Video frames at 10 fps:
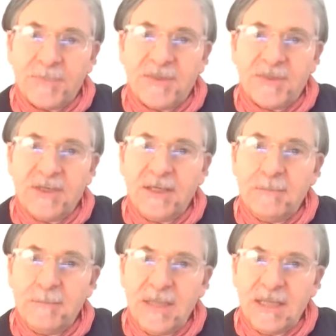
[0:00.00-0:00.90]
the
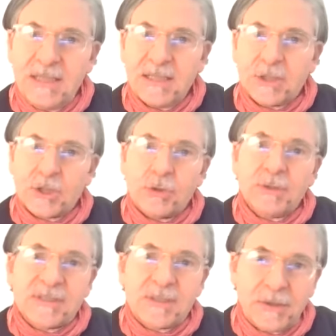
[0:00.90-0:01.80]
immediate
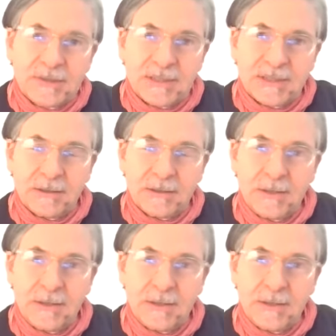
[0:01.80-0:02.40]
short-circuiting